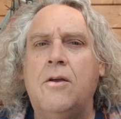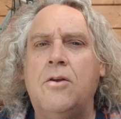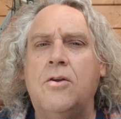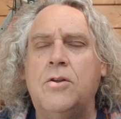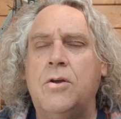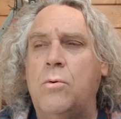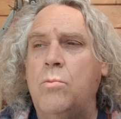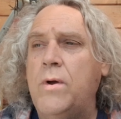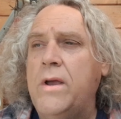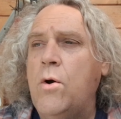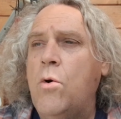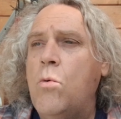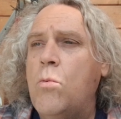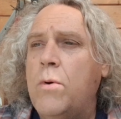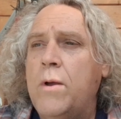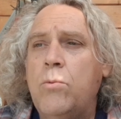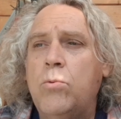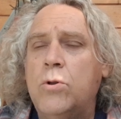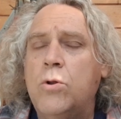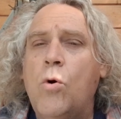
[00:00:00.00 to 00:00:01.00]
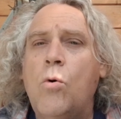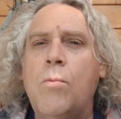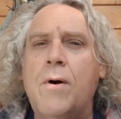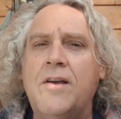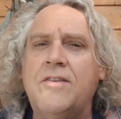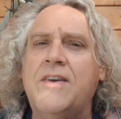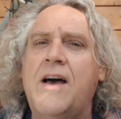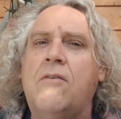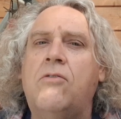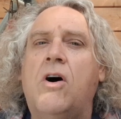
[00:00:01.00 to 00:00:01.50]
you know, we all we will
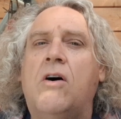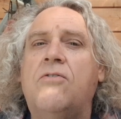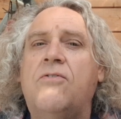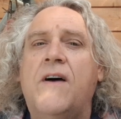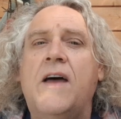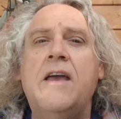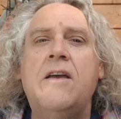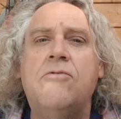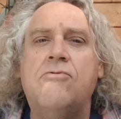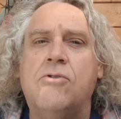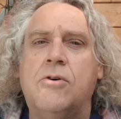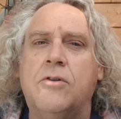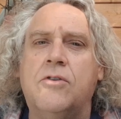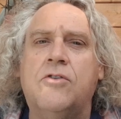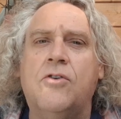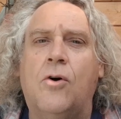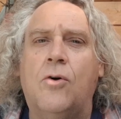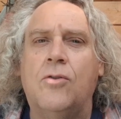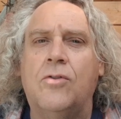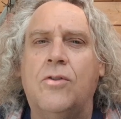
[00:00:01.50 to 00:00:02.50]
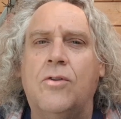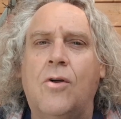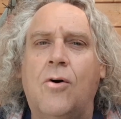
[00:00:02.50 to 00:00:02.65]
always have our favourites on